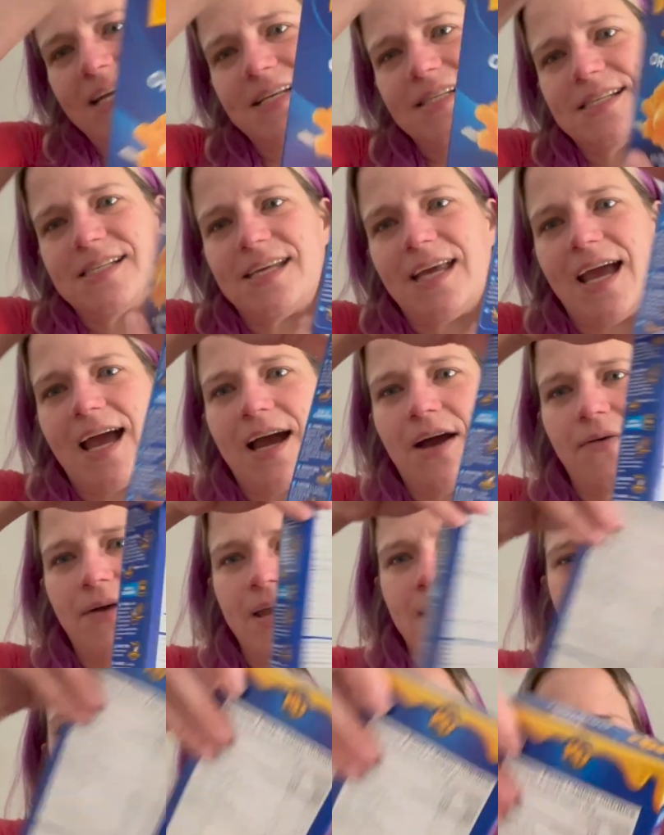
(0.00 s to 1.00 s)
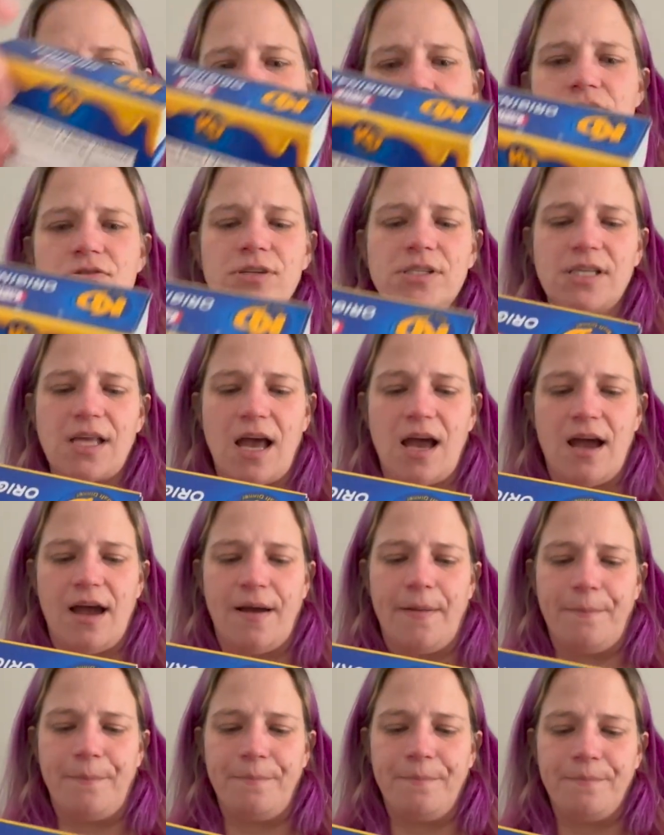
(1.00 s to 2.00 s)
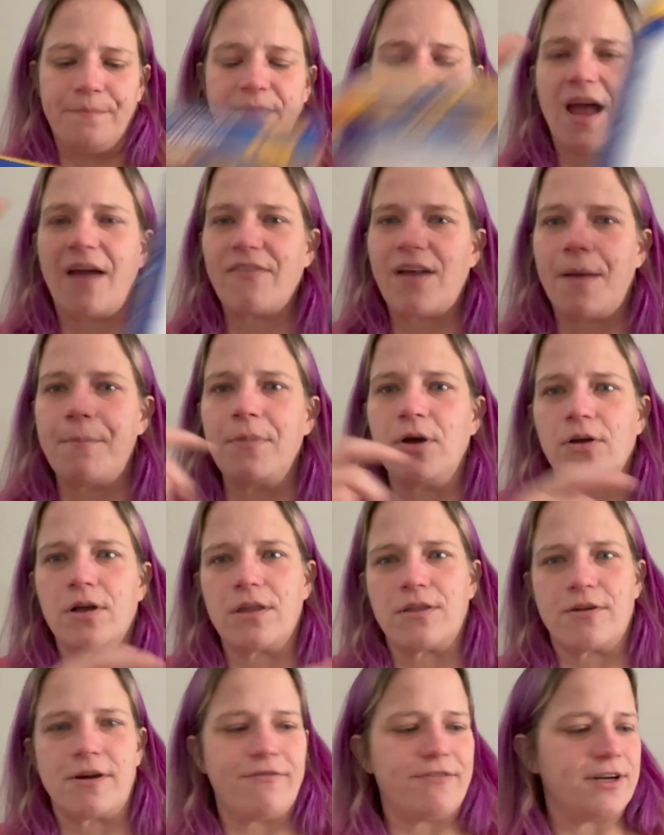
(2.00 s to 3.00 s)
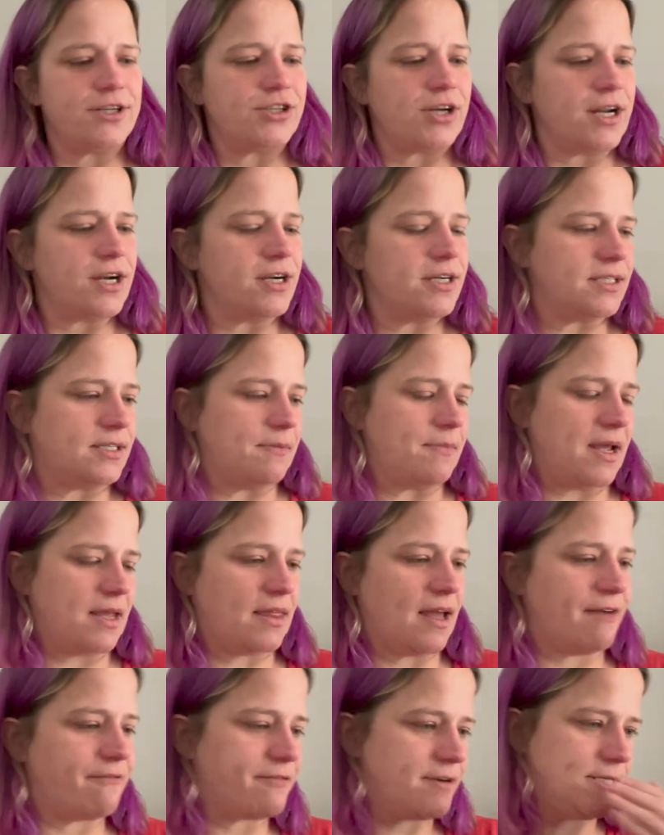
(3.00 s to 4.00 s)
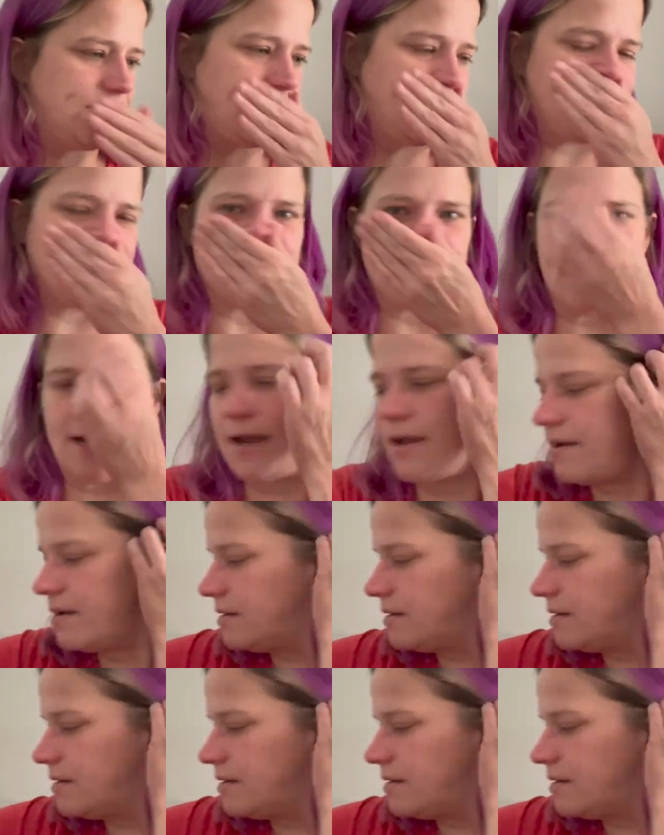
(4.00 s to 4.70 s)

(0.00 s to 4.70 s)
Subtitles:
and see how it goes. I've got milk in the refrigerator to make that for dinner tonight.